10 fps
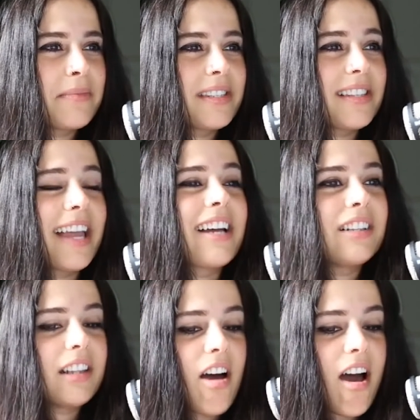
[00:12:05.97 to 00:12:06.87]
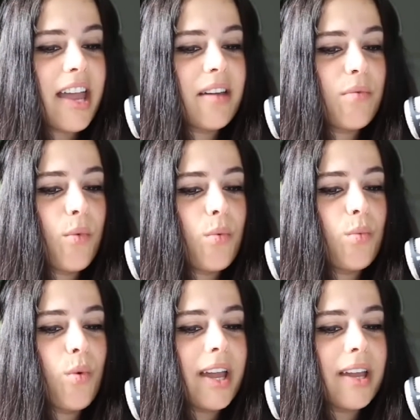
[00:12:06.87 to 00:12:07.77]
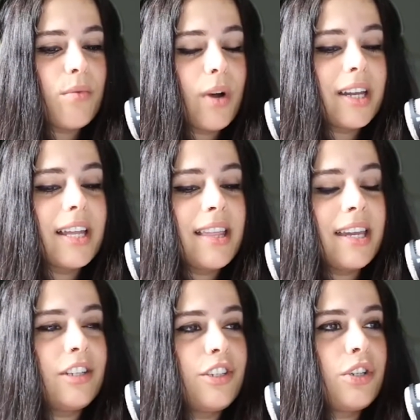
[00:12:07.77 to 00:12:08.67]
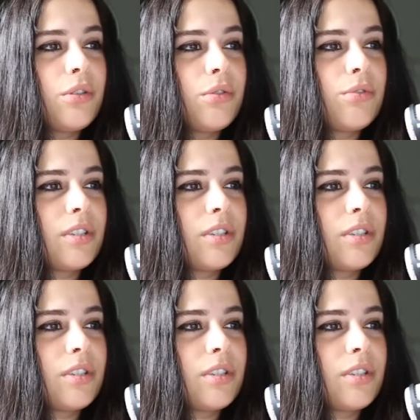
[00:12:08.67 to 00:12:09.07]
seems like a lot. What can they do